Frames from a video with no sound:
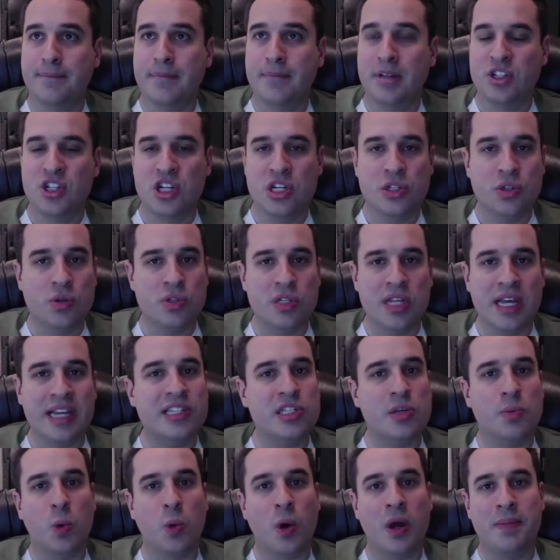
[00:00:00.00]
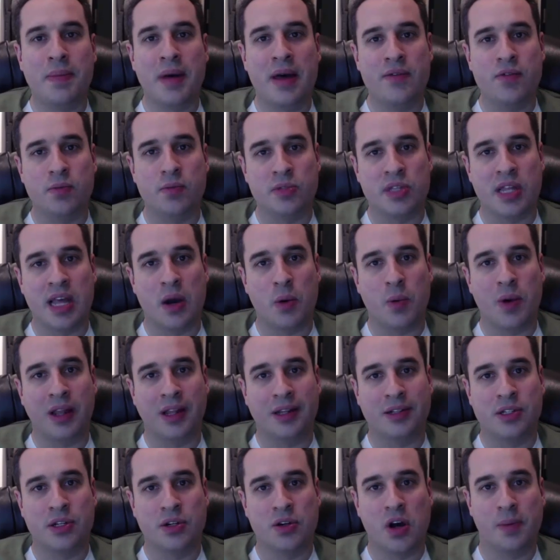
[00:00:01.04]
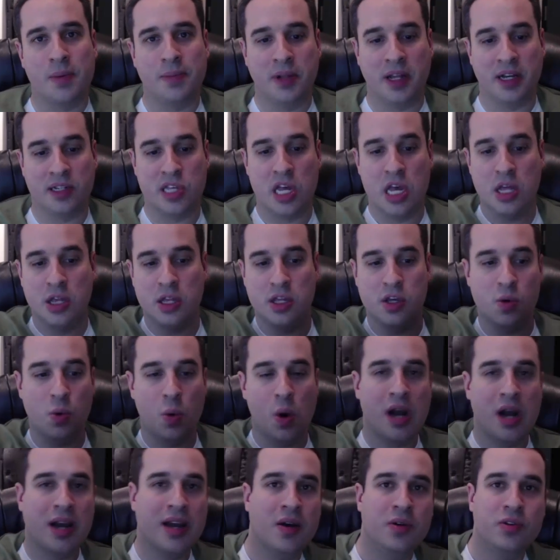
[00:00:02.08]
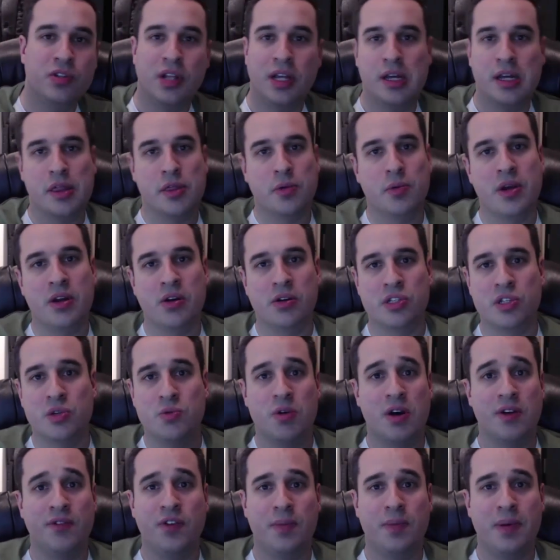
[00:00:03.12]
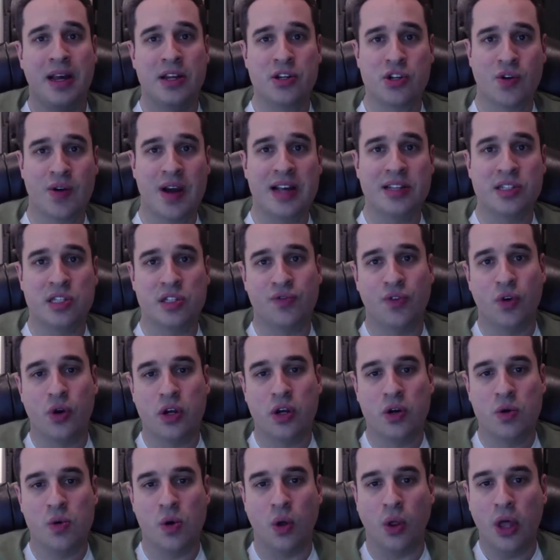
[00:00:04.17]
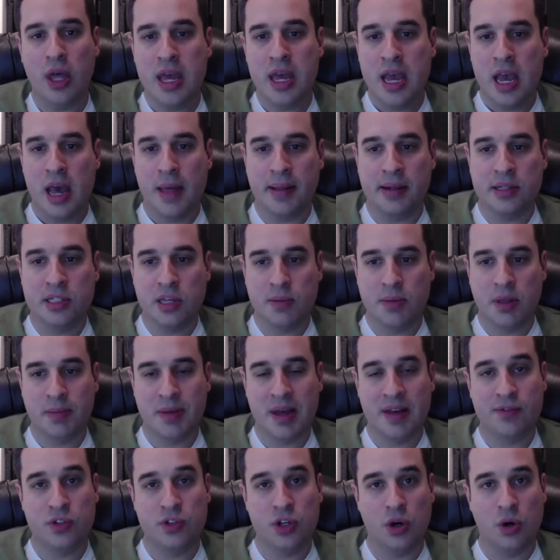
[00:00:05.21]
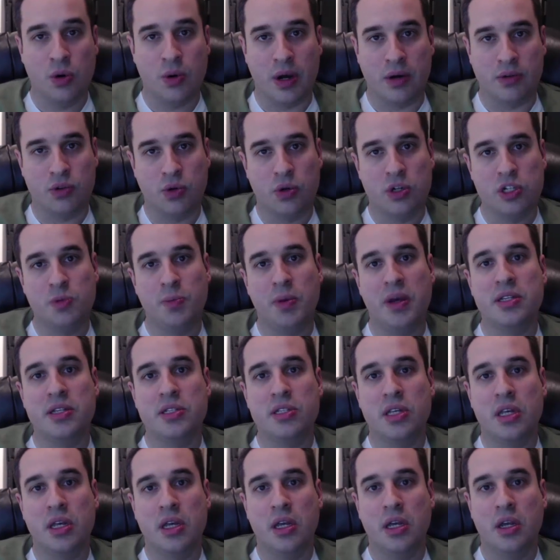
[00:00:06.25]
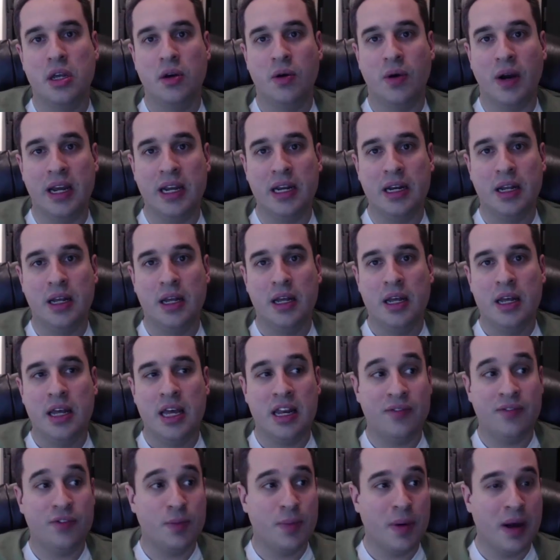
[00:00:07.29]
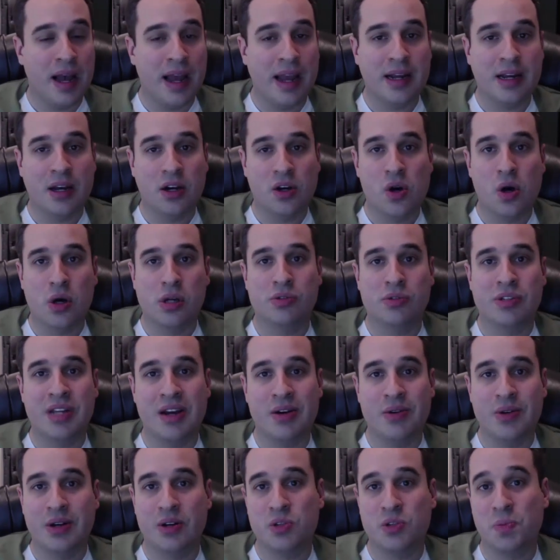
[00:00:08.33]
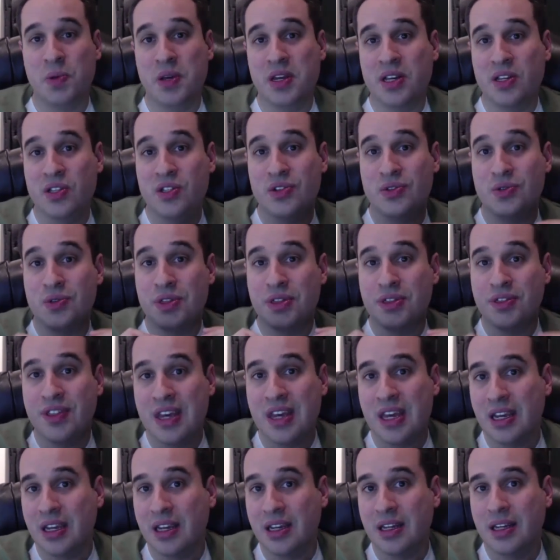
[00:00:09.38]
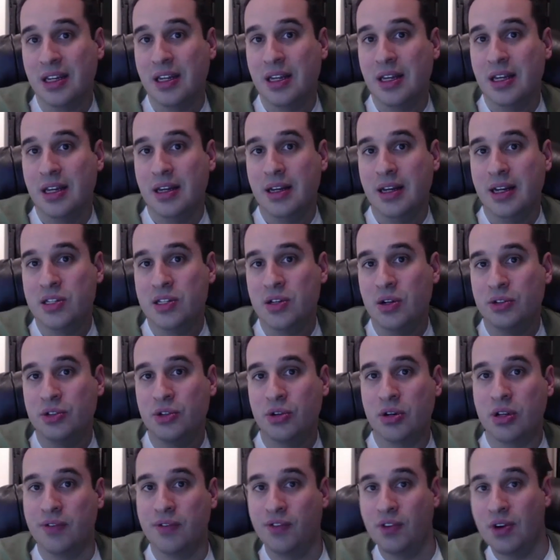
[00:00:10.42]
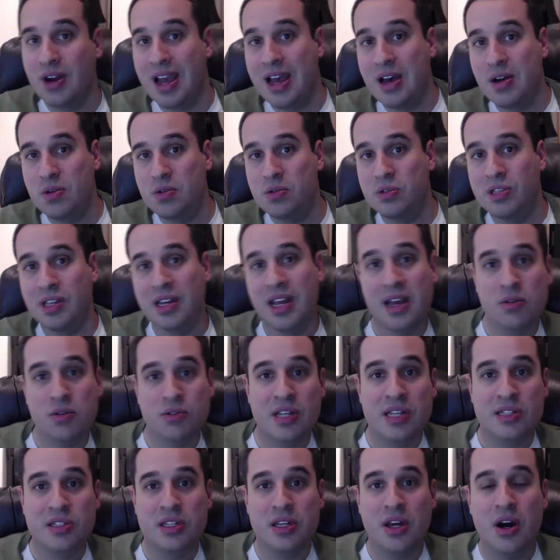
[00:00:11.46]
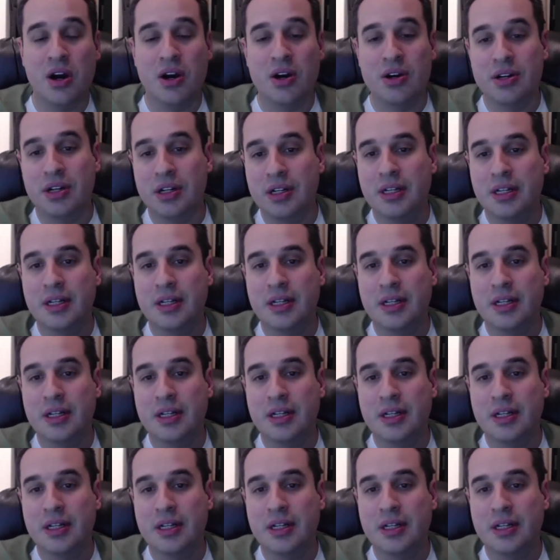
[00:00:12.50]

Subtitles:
Geez, there's like some one bedrooms in that Wellington complex that you walk out to, like a 300 square foot patch of grass is very cool. And then some of them have zero outdoor space, right? And if you're buying a condo townhouse because you think it's an alternative for a house and a house has a yard,